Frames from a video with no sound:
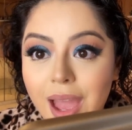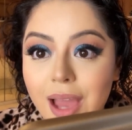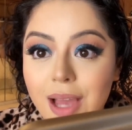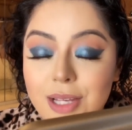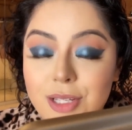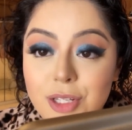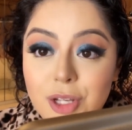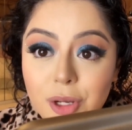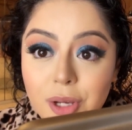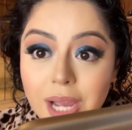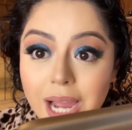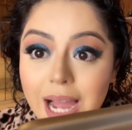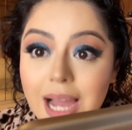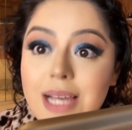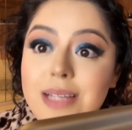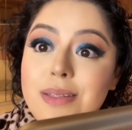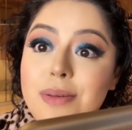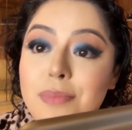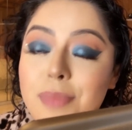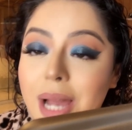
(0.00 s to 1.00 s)
So you guys,
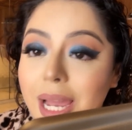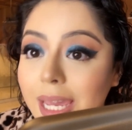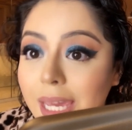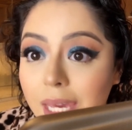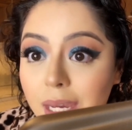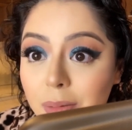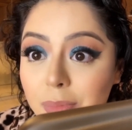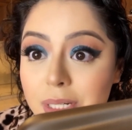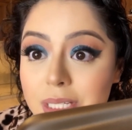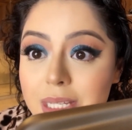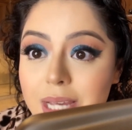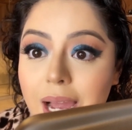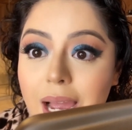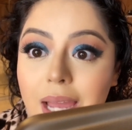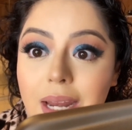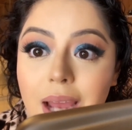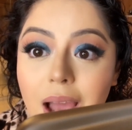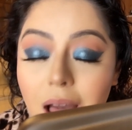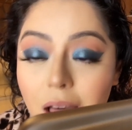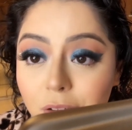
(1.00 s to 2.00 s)
my camera died,
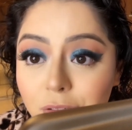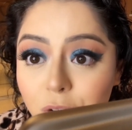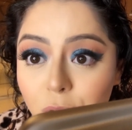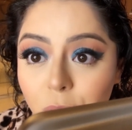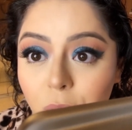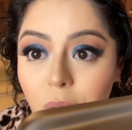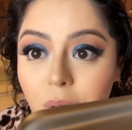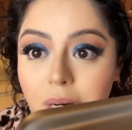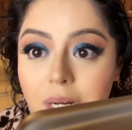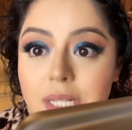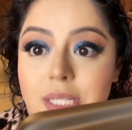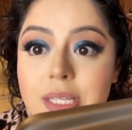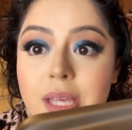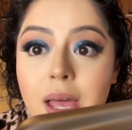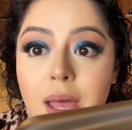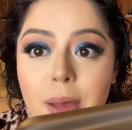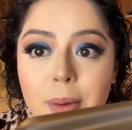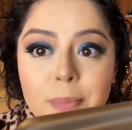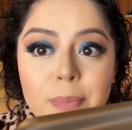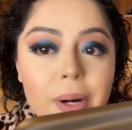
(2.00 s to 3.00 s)
of course,
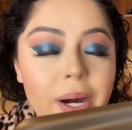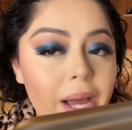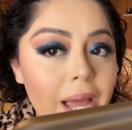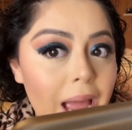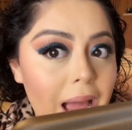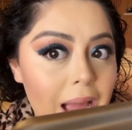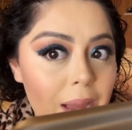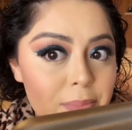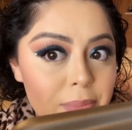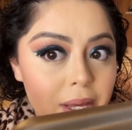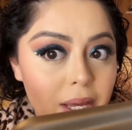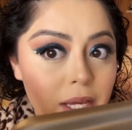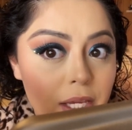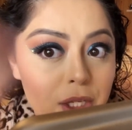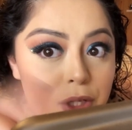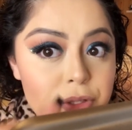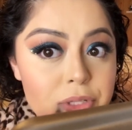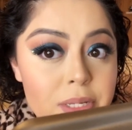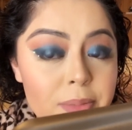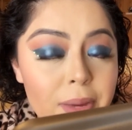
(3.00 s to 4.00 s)
but I'm
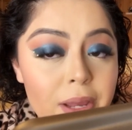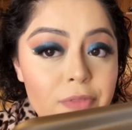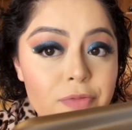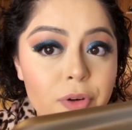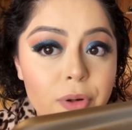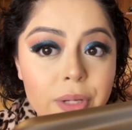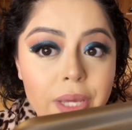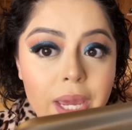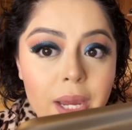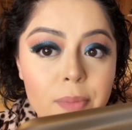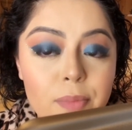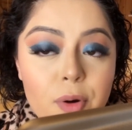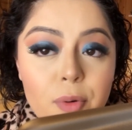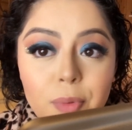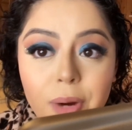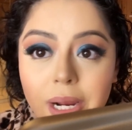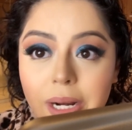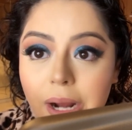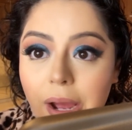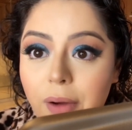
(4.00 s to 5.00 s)
using my phone camera right
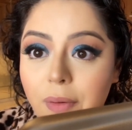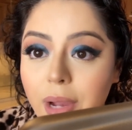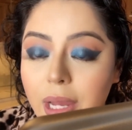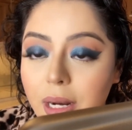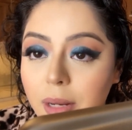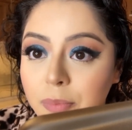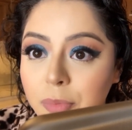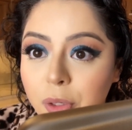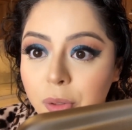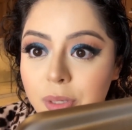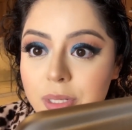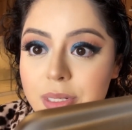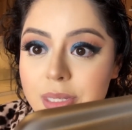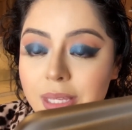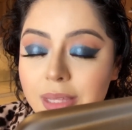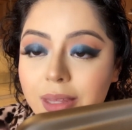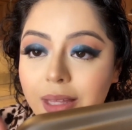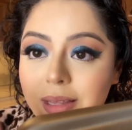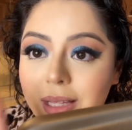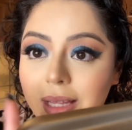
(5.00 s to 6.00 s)
now, and I'm noticing
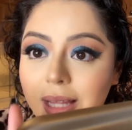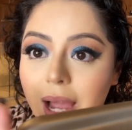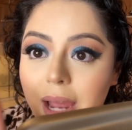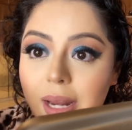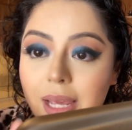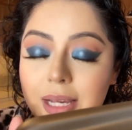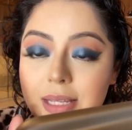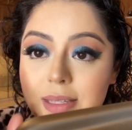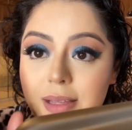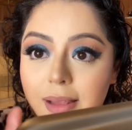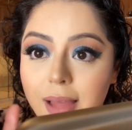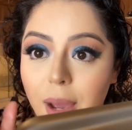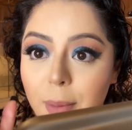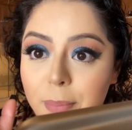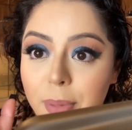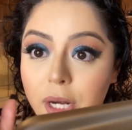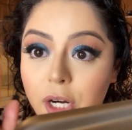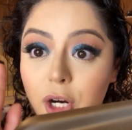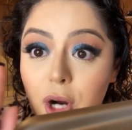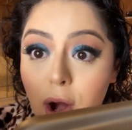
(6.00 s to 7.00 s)
that the lighting is a lot
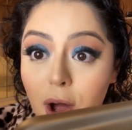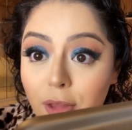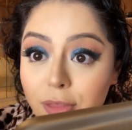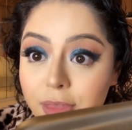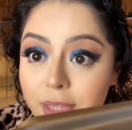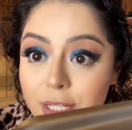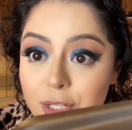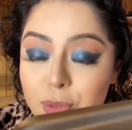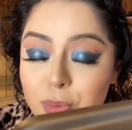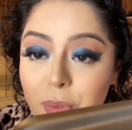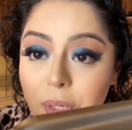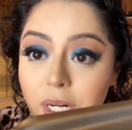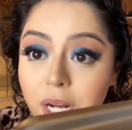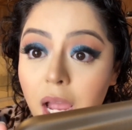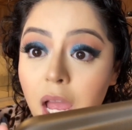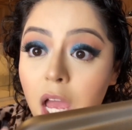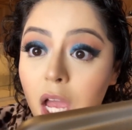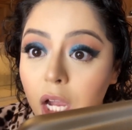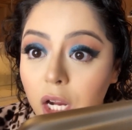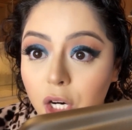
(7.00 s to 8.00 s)
better on this one
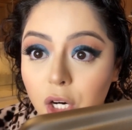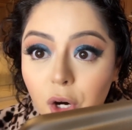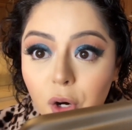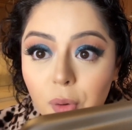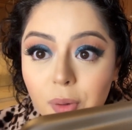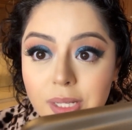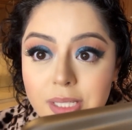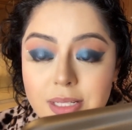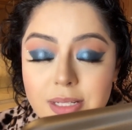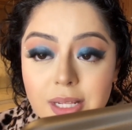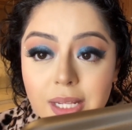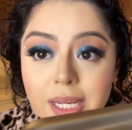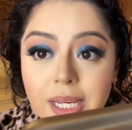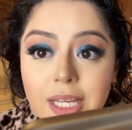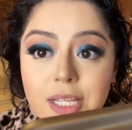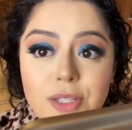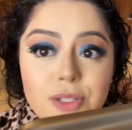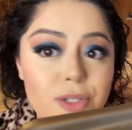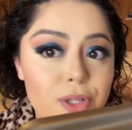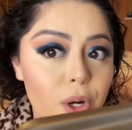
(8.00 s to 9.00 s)
currently,
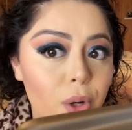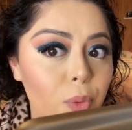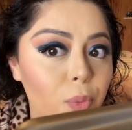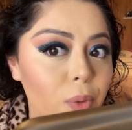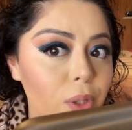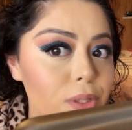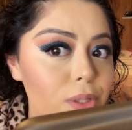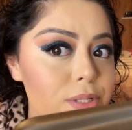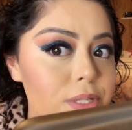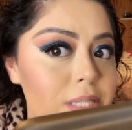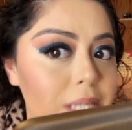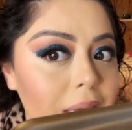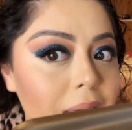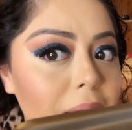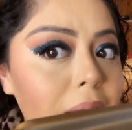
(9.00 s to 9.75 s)
so we'll see.